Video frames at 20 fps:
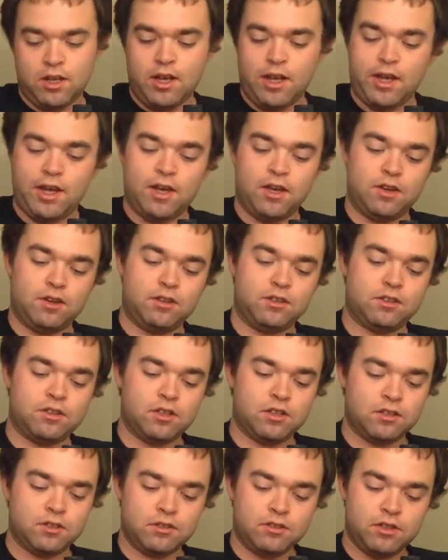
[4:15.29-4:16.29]
And,
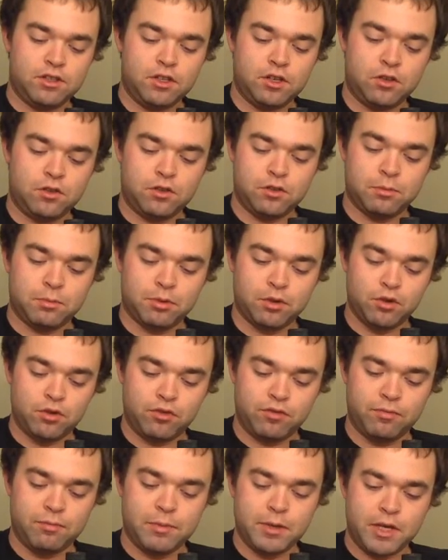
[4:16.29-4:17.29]
you know, the
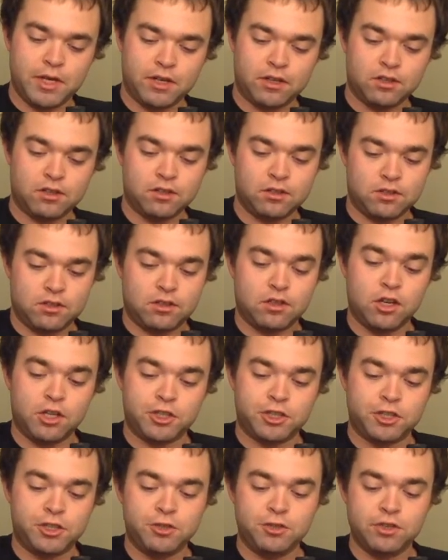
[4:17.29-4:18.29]
proof being
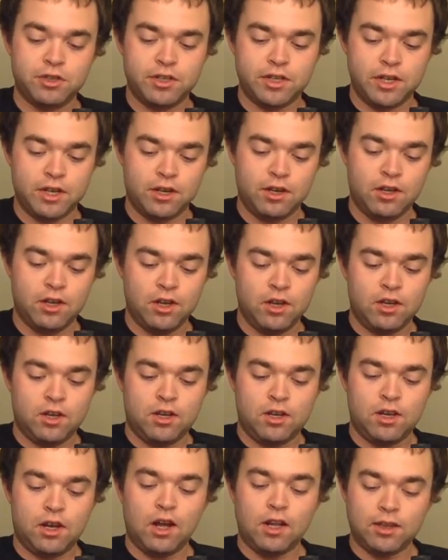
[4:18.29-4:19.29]
such, you could get
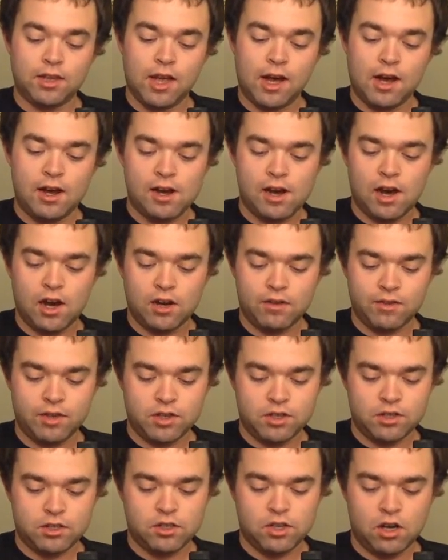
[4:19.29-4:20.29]
a lot out of
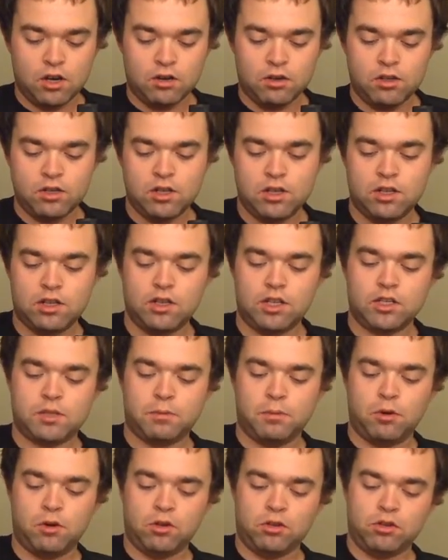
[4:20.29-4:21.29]
it. So, let's
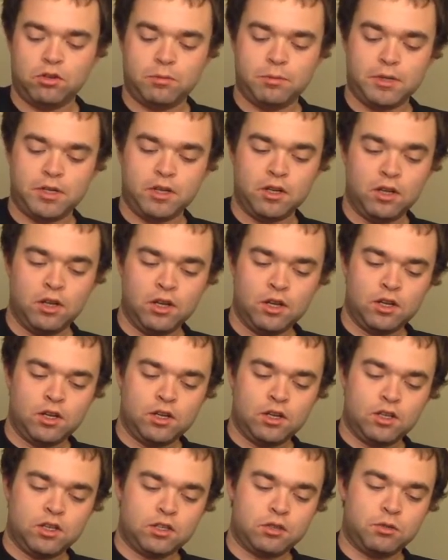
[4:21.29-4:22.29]
pour a little bit.
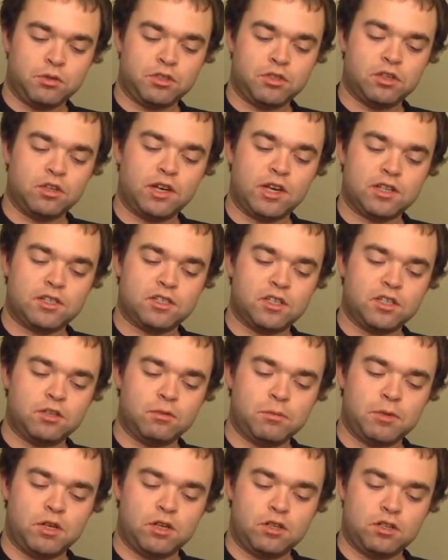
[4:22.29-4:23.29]
So we still got a single
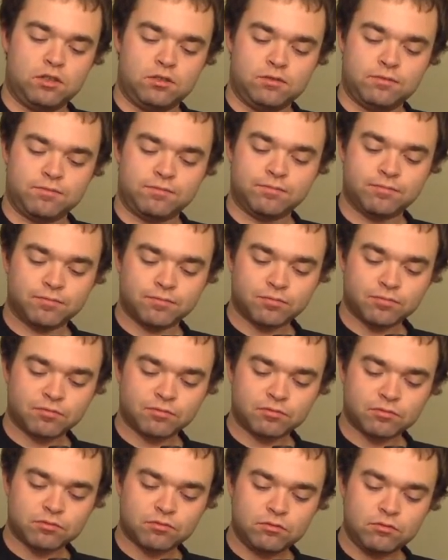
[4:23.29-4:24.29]
malt
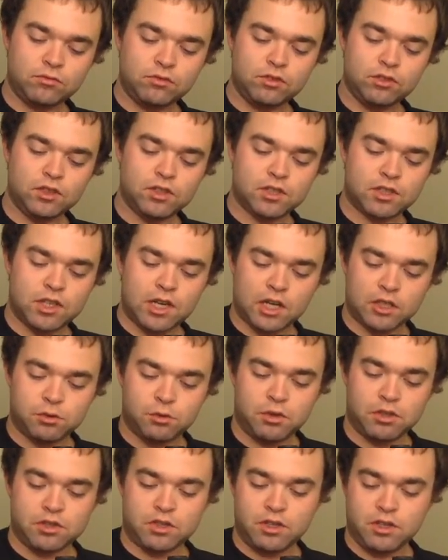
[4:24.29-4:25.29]
scotch
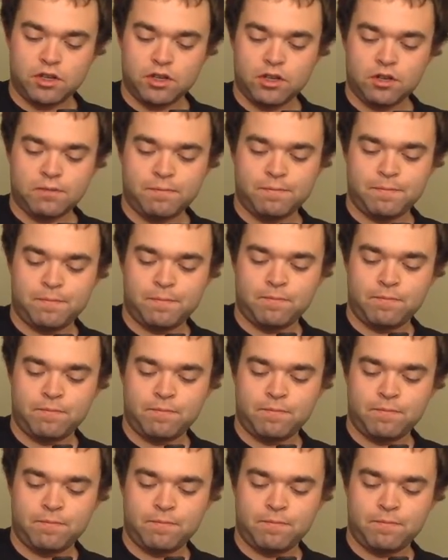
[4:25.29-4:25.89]
whiskey here.